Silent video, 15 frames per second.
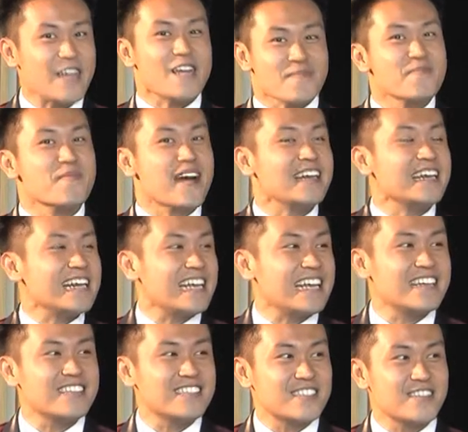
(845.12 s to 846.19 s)
it might
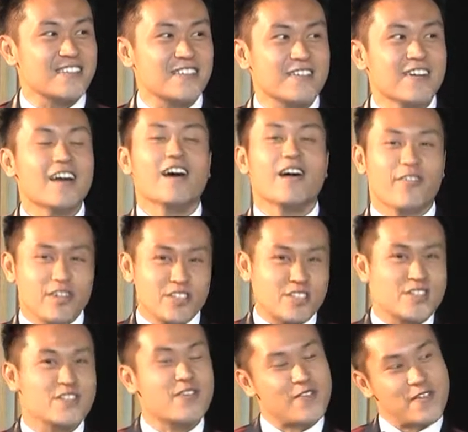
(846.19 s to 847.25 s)
lead to a
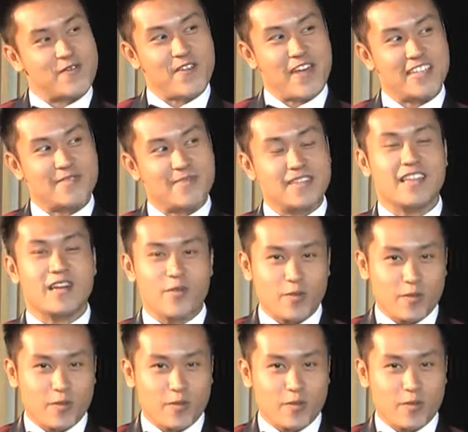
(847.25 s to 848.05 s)
return of investment that